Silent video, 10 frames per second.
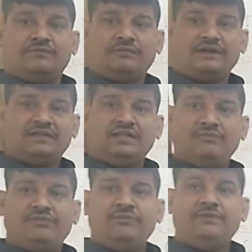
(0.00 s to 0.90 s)
For the
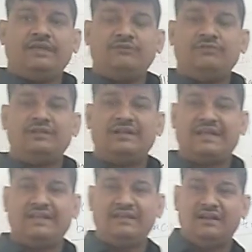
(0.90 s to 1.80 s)
liquid we are using the
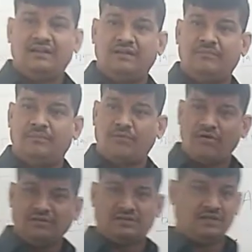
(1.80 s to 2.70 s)
technical term
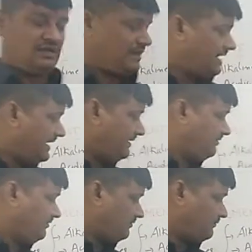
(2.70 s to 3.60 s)
broth,
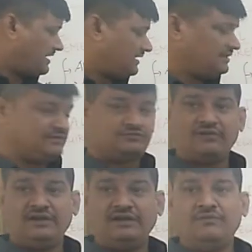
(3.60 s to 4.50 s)
and for the
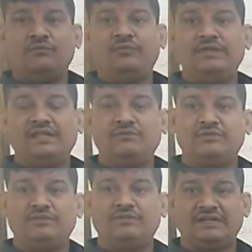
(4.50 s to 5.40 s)
solid we are
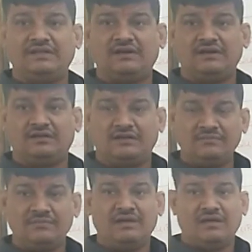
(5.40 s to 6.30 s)
using the technical term
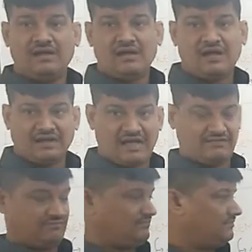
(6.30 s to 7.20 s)

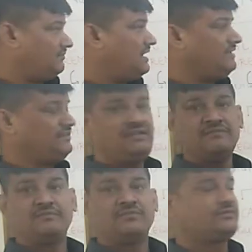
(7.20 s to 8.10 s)
agar as
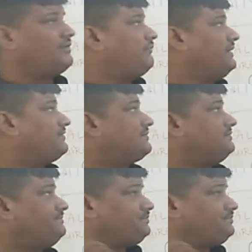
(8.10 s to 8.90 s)
a suffix.